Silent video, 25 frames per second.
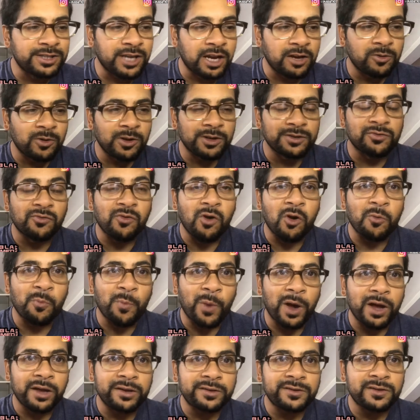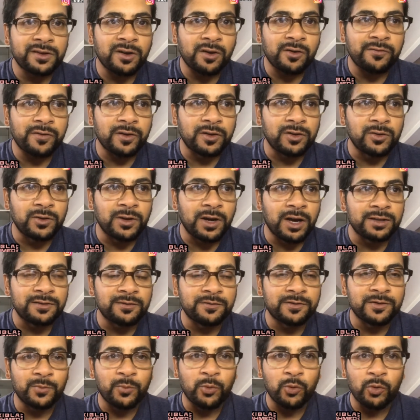The channel has grown by itself and you
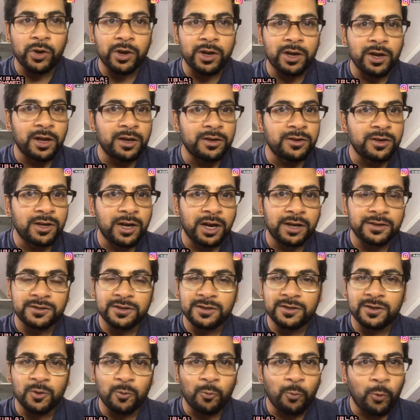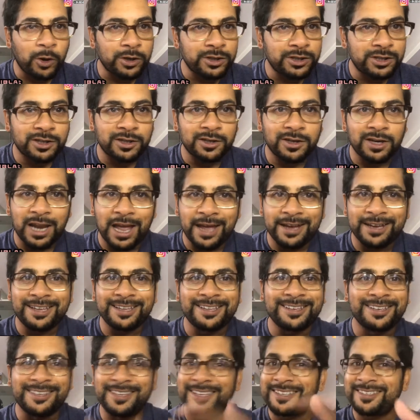guys have supported it and you guys are still watching,
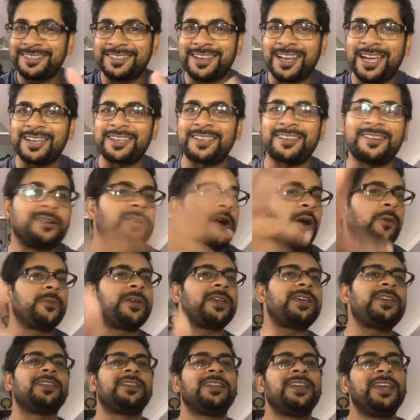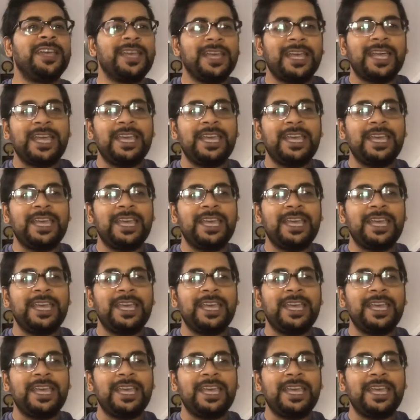liking, disliking, commenting.